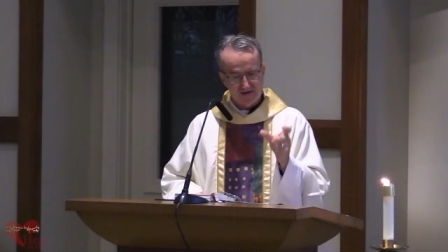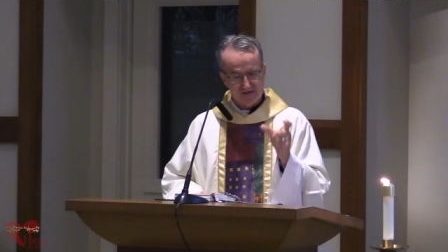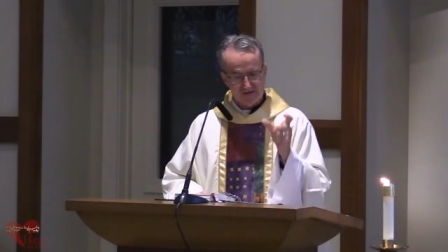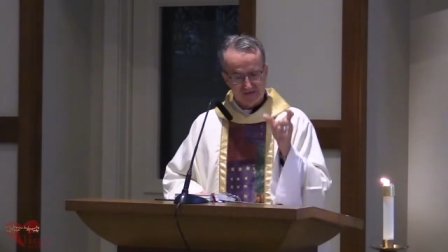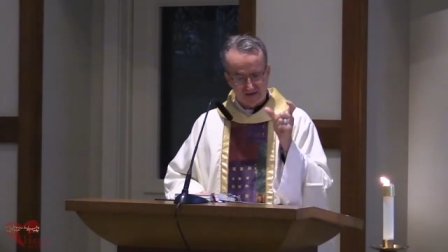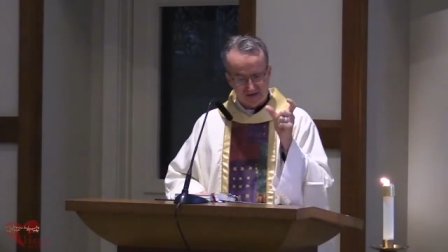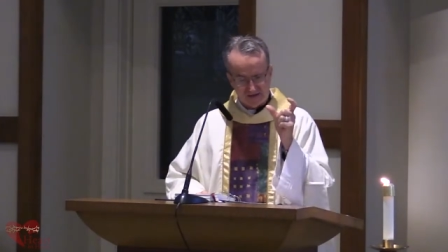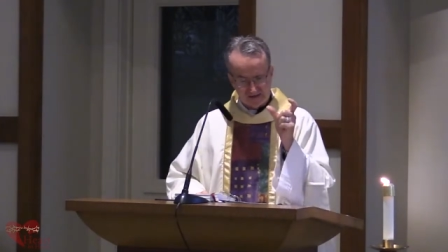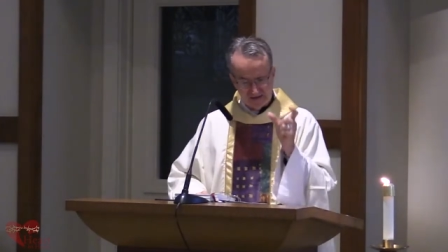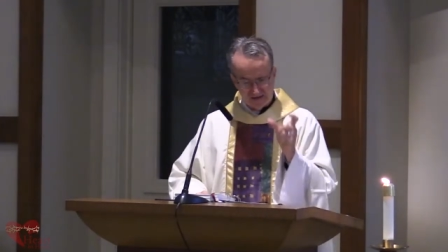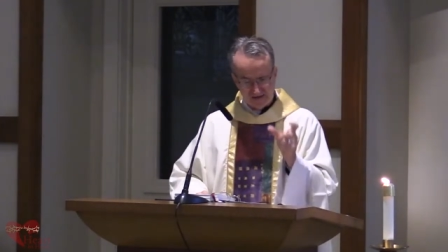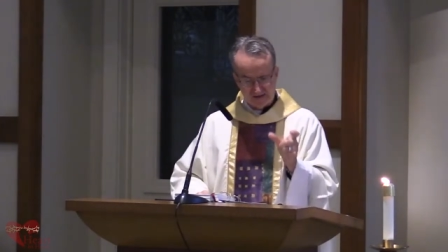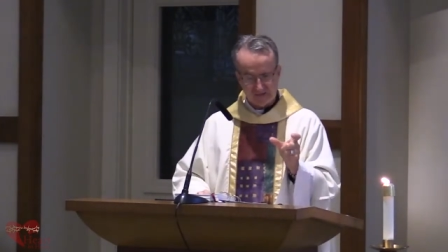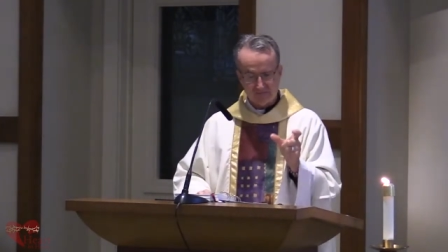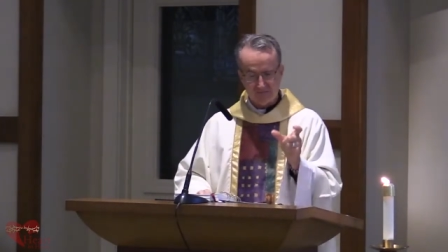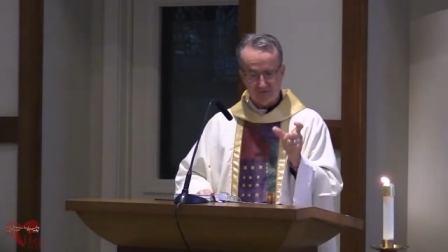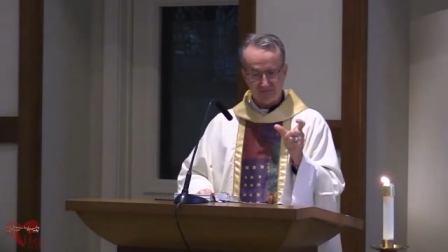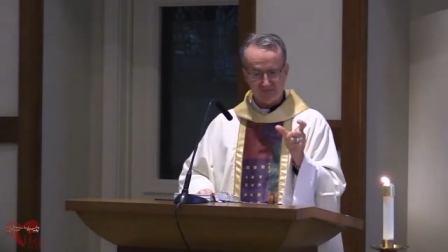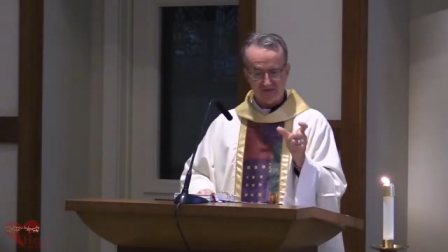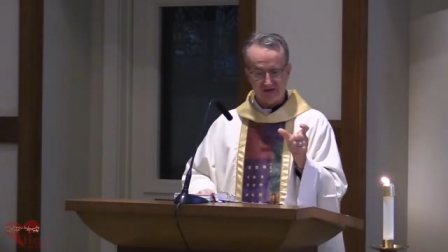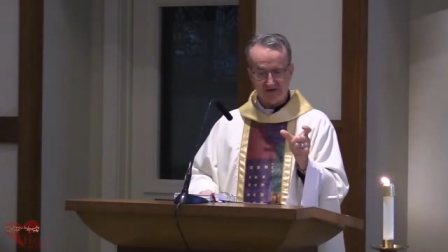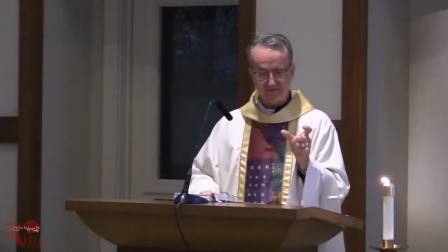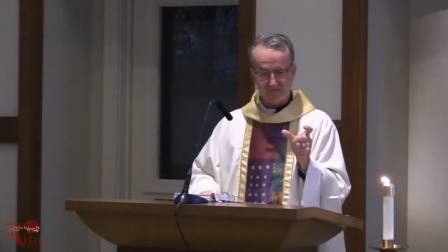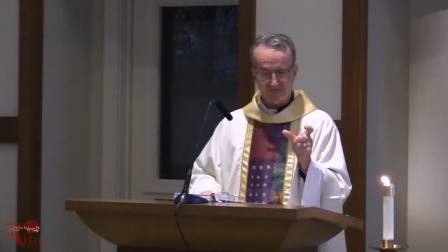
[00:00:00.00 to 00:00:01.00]
"The kingdom
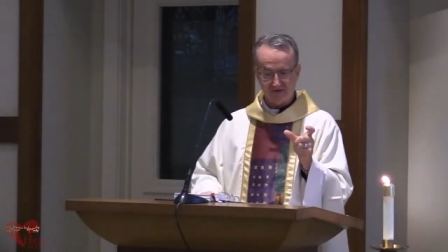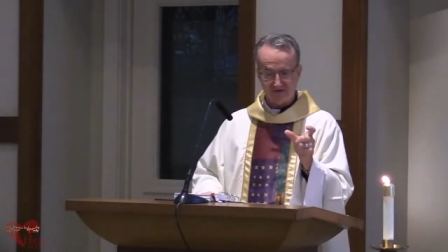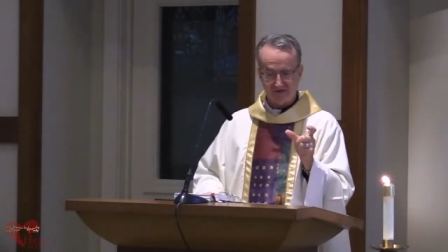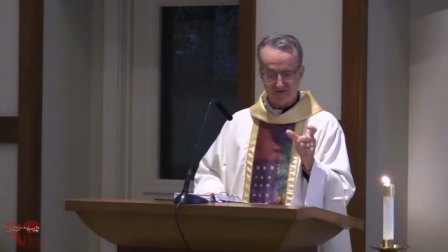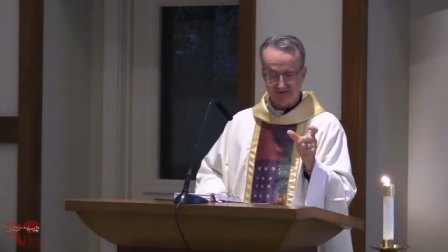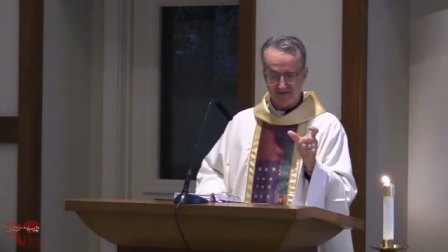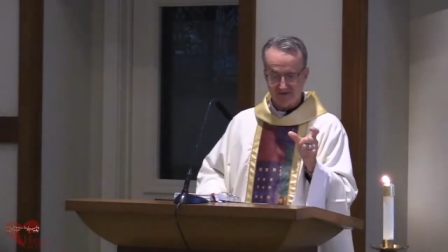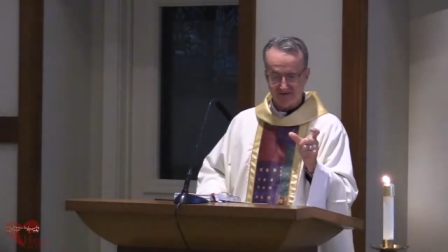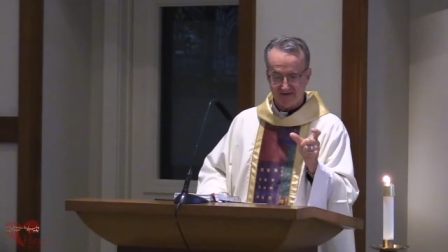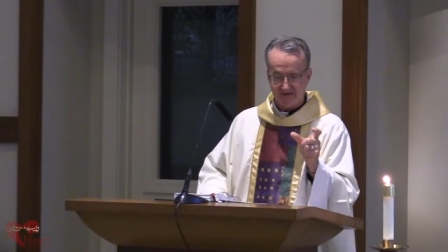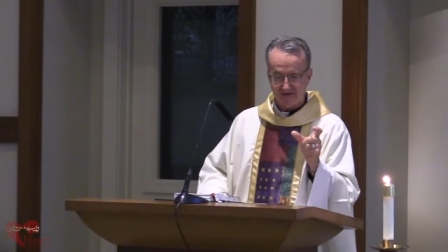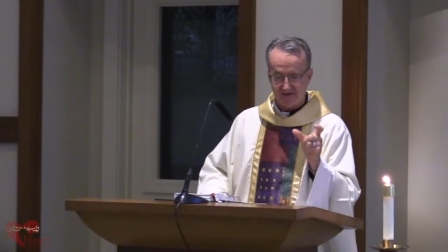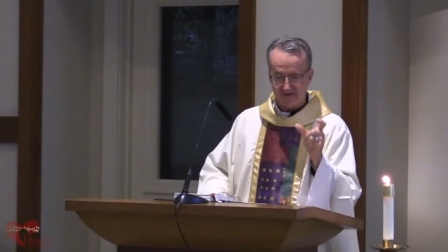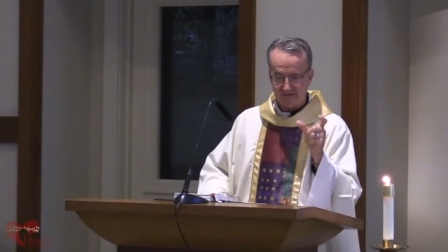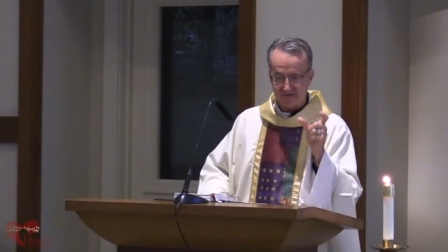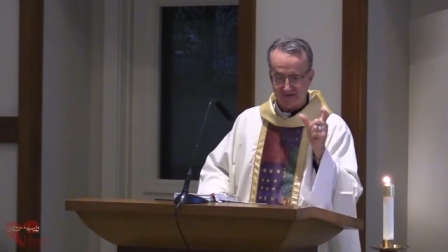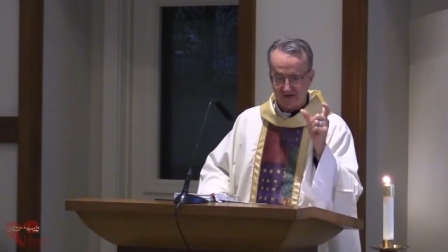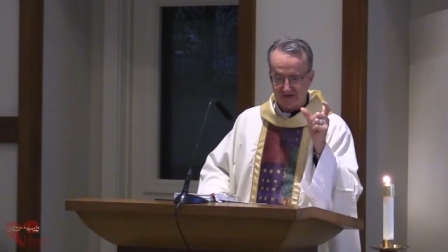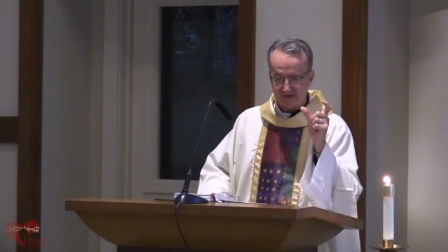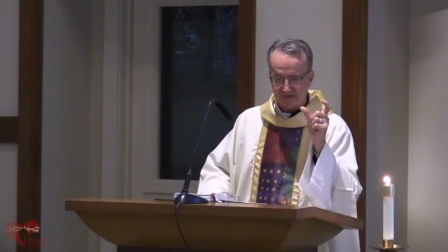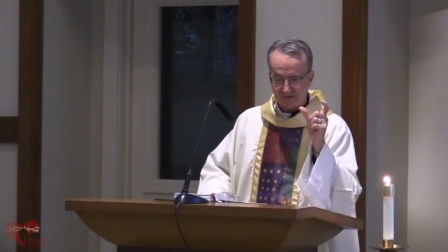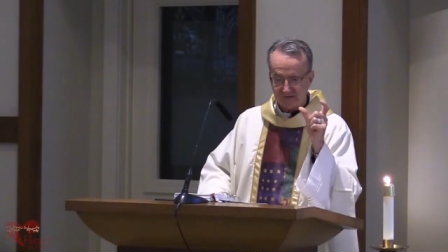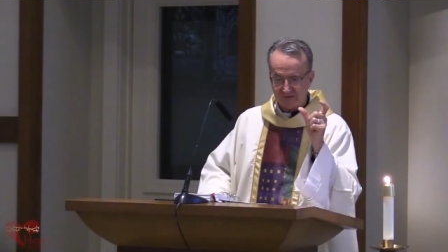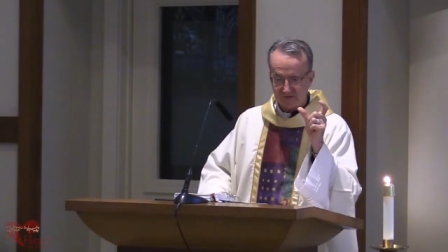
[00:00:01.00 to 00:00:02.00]
of heaven is like a